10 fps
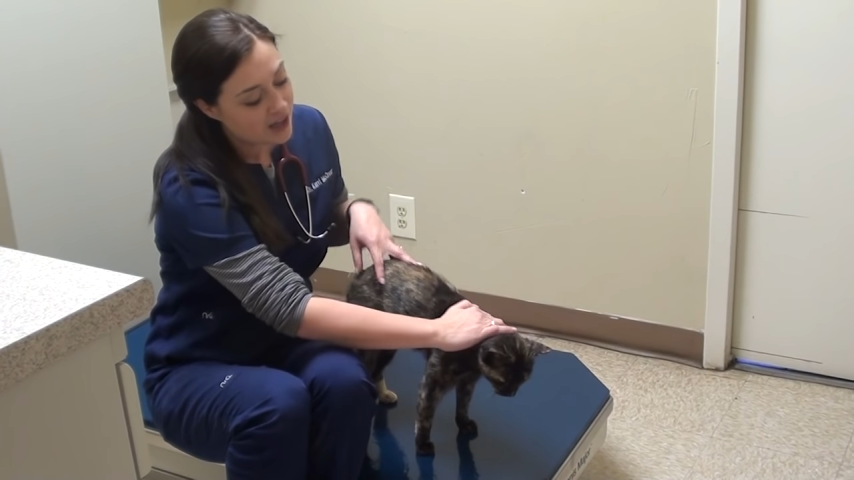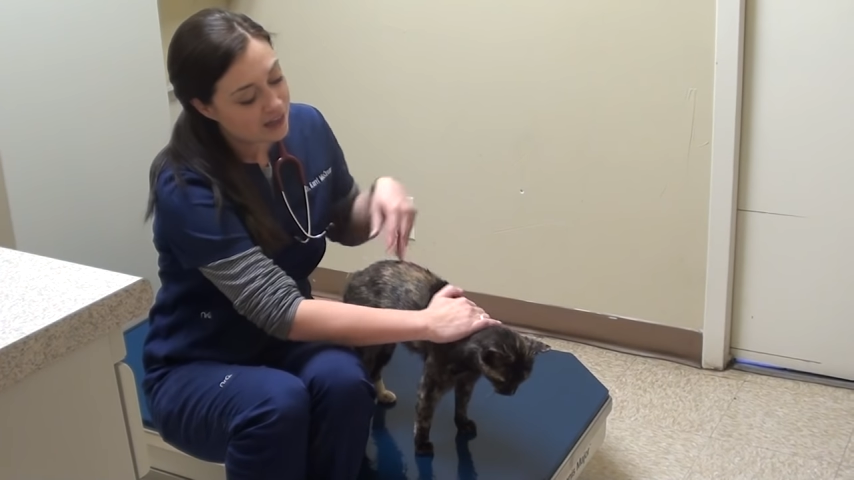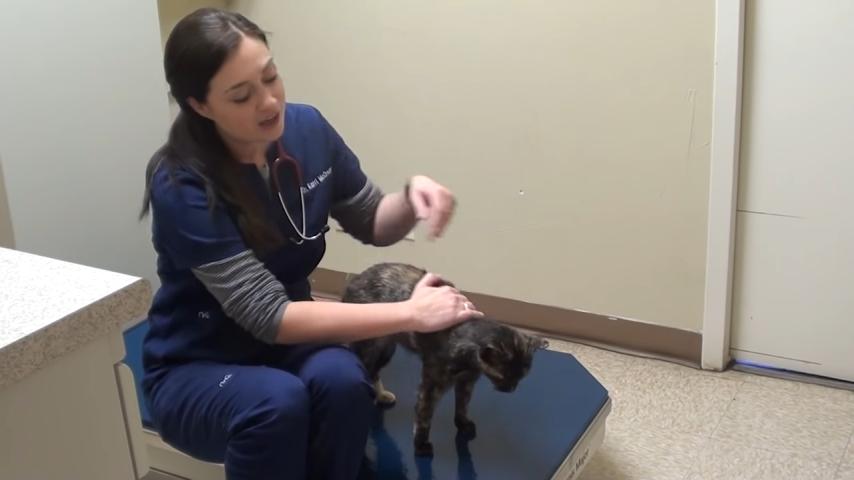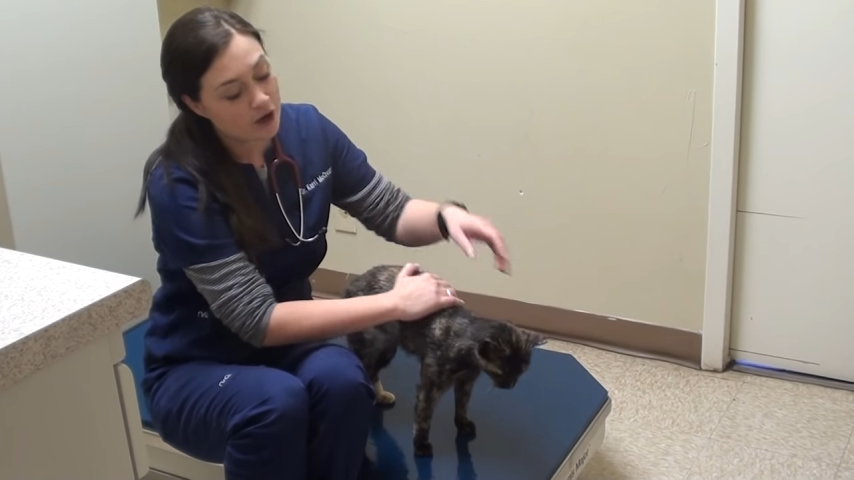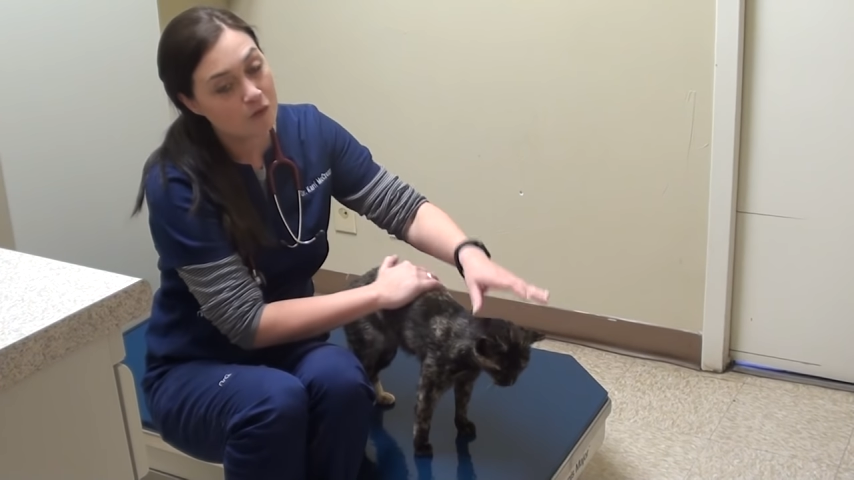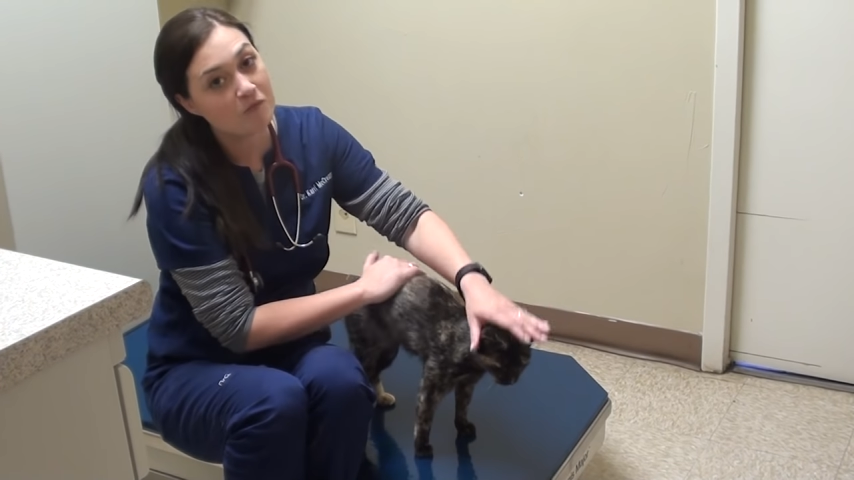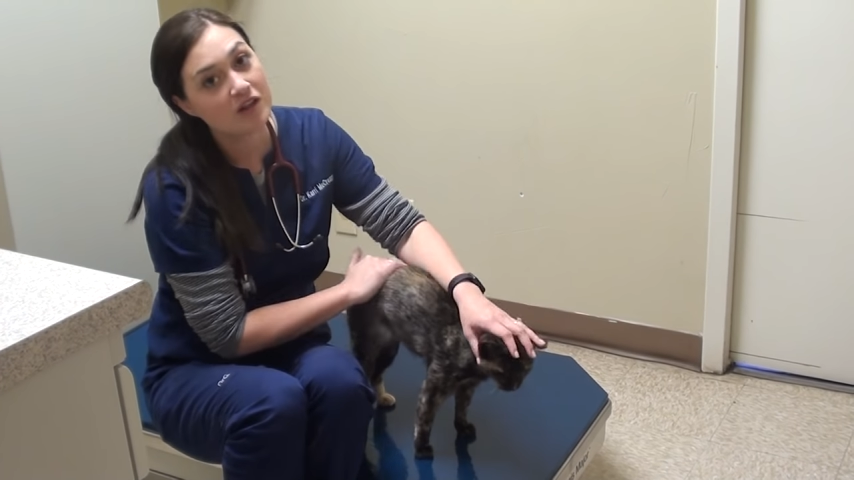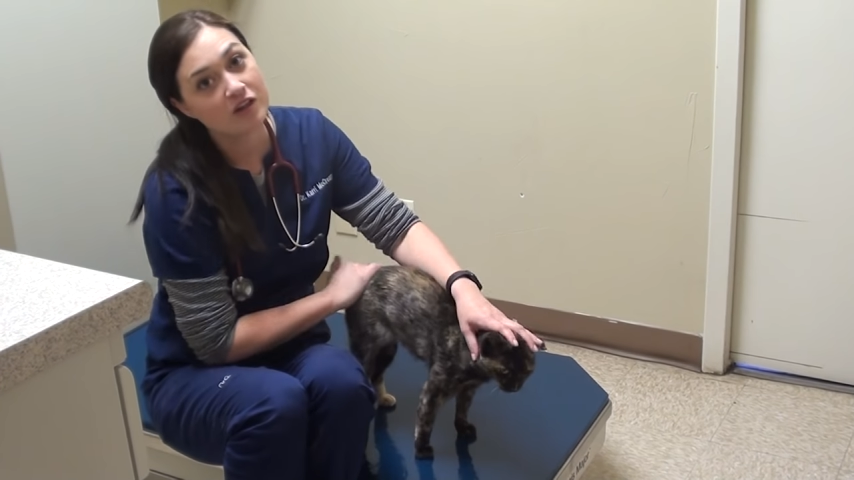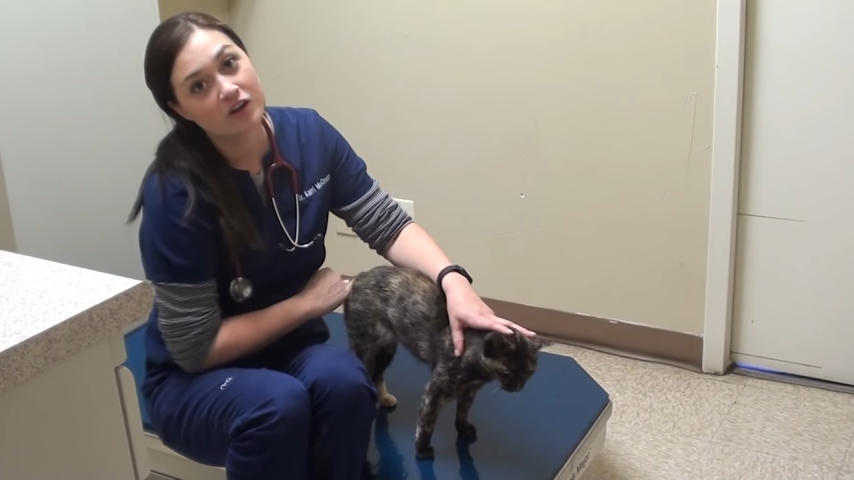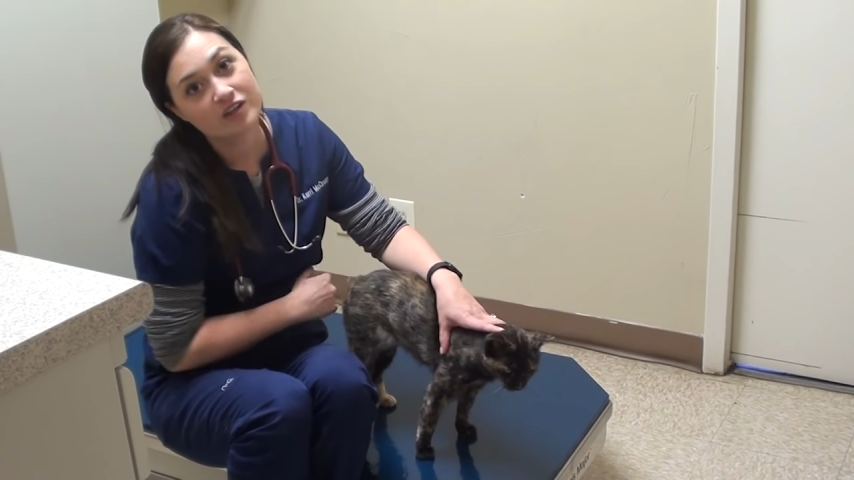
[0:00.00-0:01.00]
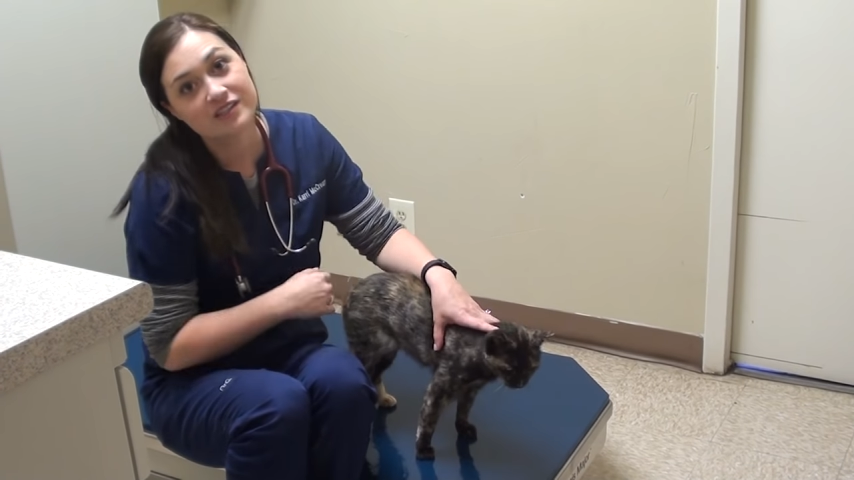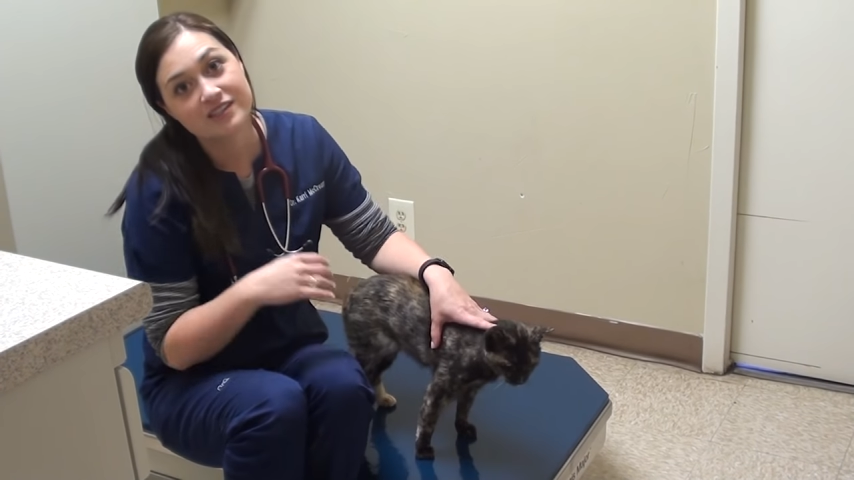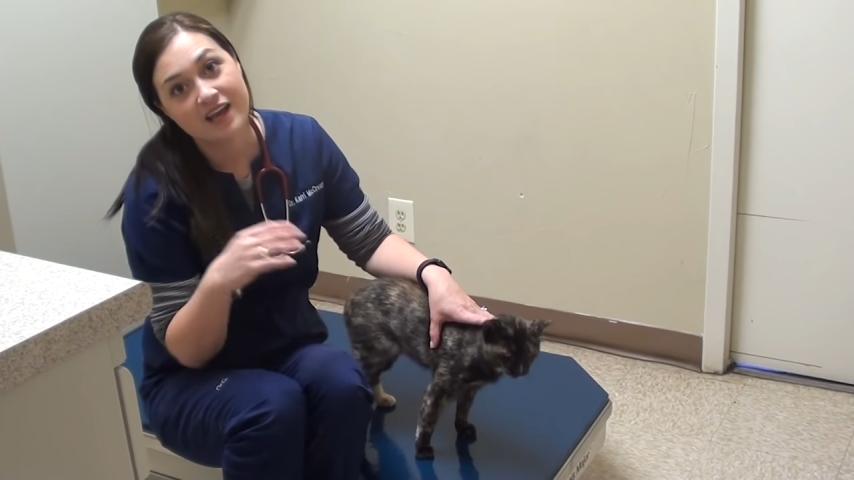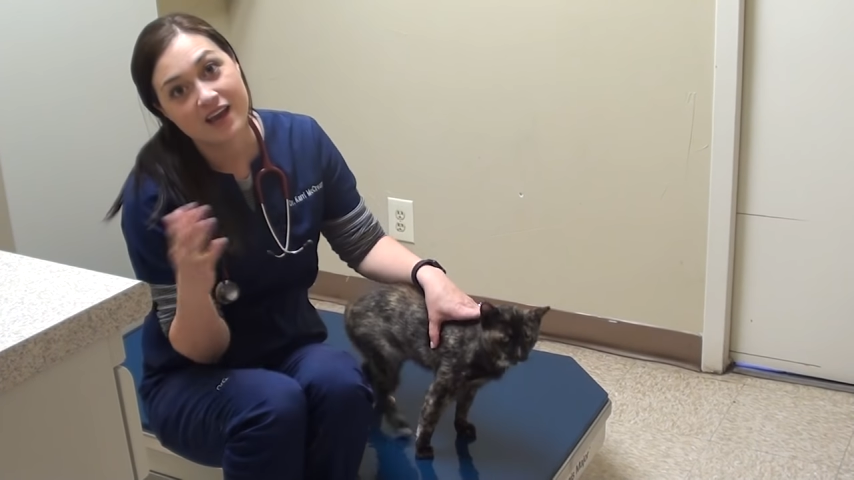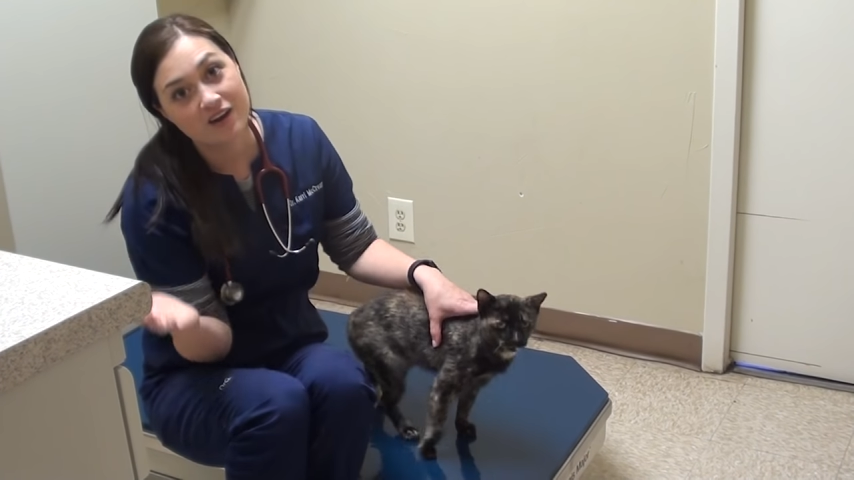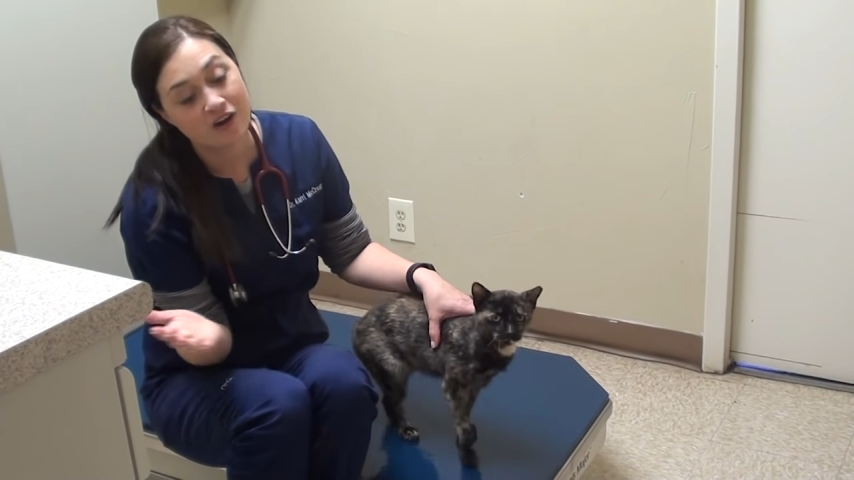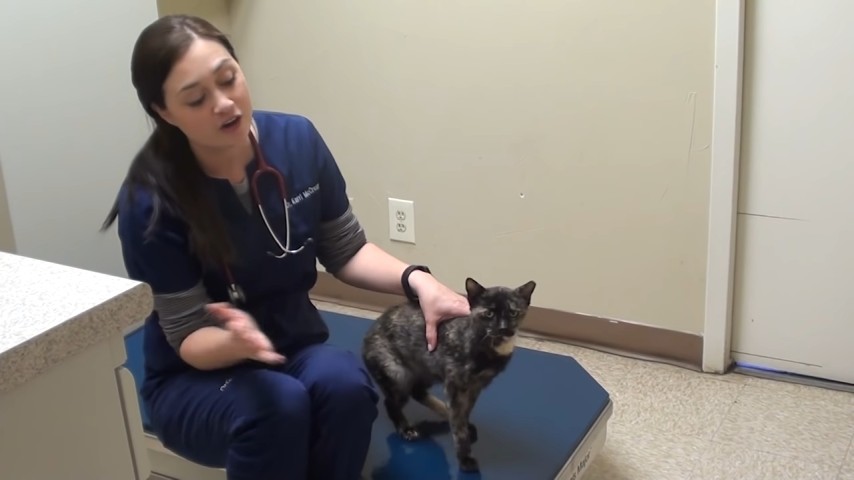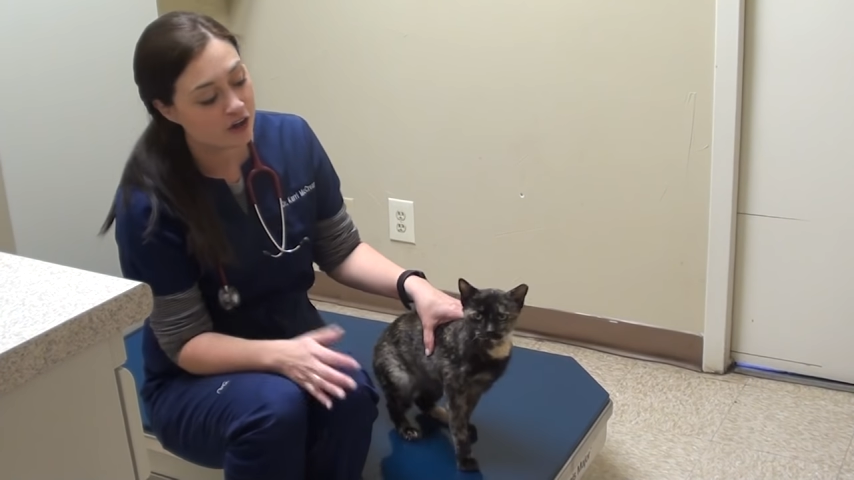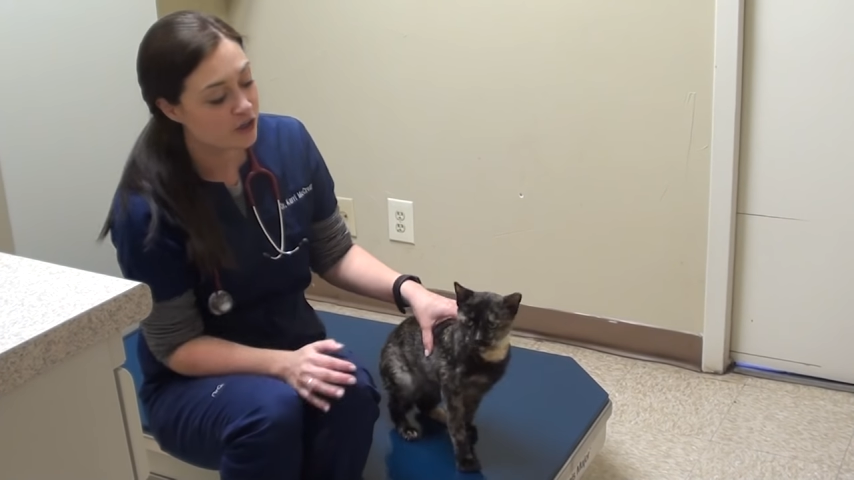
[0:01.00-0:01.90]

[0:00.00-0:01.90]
Claire Miller said on our